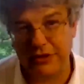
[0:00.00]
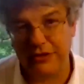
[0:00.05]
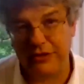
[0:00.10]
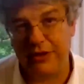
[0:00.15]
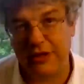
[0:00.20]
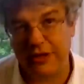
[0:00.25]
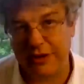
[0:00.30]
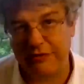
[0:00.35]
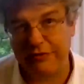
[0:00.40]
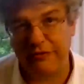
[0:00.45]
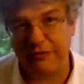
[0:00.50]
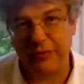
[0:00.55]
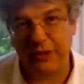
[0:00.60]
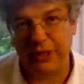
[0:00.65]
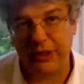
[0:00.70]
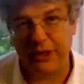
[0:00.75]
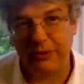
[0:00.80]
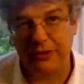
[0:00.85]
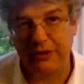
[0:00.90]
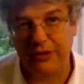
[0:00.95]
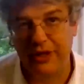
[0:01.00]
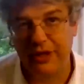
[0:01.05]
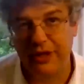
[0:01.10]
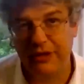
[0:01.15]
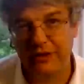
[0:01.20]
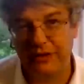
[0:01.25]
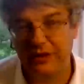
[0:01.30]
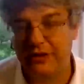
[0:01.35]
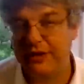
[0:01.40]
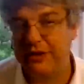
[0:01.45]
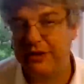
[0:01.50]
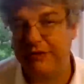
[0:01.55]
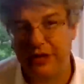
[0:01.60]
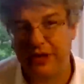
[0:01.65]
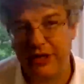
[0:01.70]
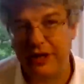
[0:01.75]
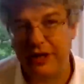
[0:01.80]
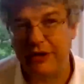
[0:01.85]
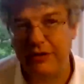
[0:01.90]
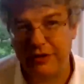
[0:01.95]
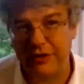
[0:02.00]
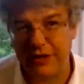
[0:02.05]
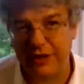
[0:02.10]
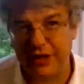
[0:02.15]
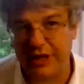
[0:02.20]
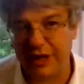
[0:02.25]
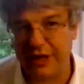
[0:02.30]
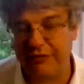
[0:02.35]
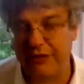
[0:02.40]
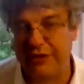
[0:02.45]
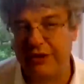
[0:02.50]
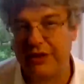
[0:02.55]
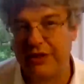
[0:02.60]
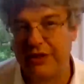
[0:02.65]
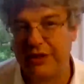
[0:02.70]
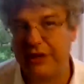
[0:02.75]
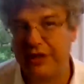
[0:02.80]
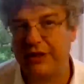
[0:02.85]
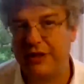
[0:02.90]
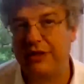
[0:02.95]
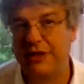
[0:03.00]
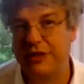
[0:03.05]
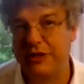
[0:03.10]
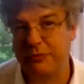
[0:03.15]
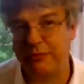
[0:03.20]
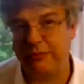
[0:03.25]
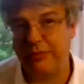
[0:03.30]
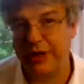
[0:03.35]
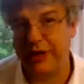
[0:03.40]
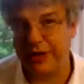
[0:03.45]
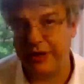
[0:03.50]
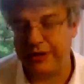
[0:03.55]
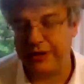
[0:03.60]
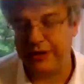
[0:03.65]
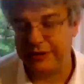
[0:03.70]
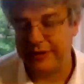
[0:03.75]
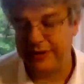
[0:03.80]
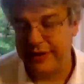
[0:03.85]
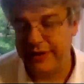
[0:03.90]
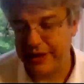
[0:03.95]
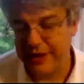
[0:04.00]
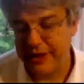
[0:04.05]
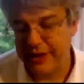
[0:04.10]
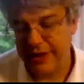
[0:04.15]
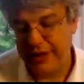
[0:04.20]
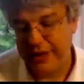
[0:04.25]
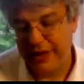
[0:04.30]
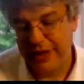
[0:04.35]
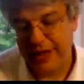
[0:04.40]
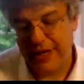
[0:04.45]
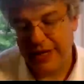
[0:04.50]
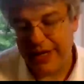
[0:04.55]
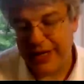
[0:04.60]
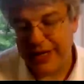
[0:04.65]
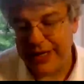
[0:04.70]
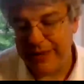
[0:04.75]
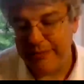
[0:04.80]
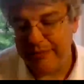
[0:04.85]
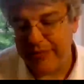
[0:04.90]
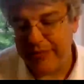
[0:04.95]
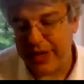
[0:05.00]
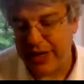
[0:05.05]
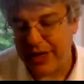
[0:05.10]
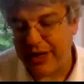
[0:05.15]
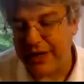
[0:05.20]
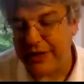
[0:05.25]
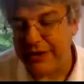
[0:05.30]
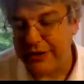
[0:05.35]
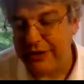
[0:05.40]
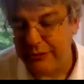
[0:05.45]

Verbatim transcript: Close to half of people don't even know that they have it, and yet they're spreading it.